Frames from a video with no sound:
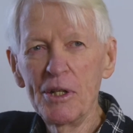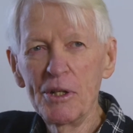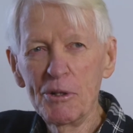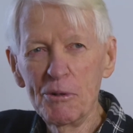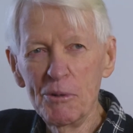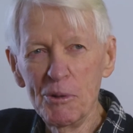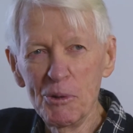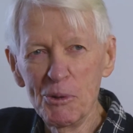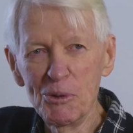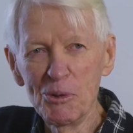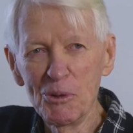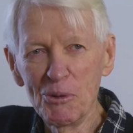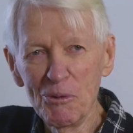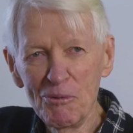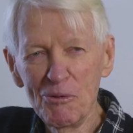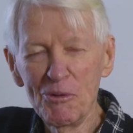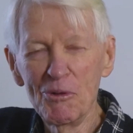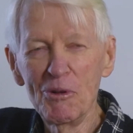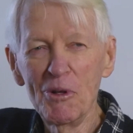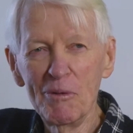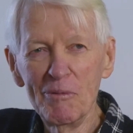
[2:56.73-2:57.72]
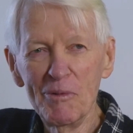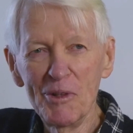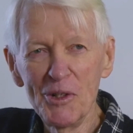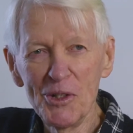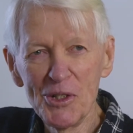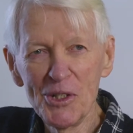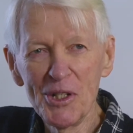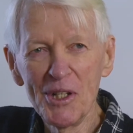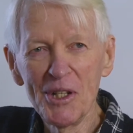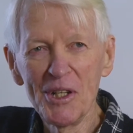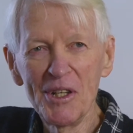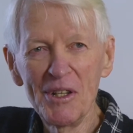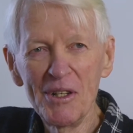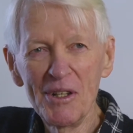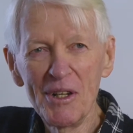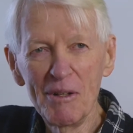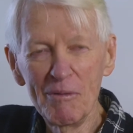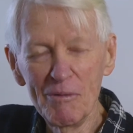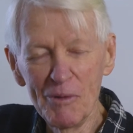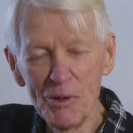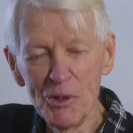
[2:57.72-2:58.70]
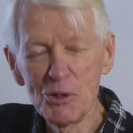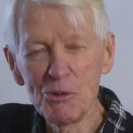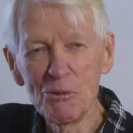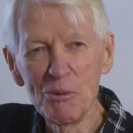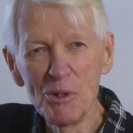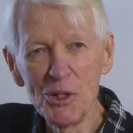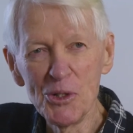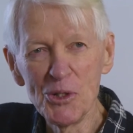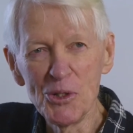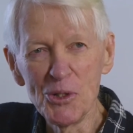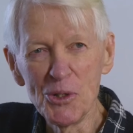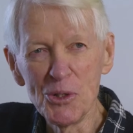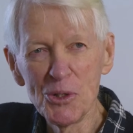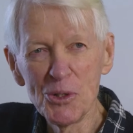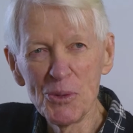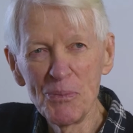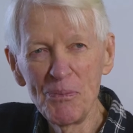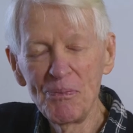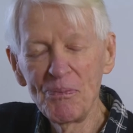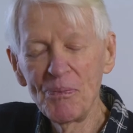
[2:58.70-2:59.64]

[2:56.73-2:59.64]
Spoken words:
crucial for obvious reasons.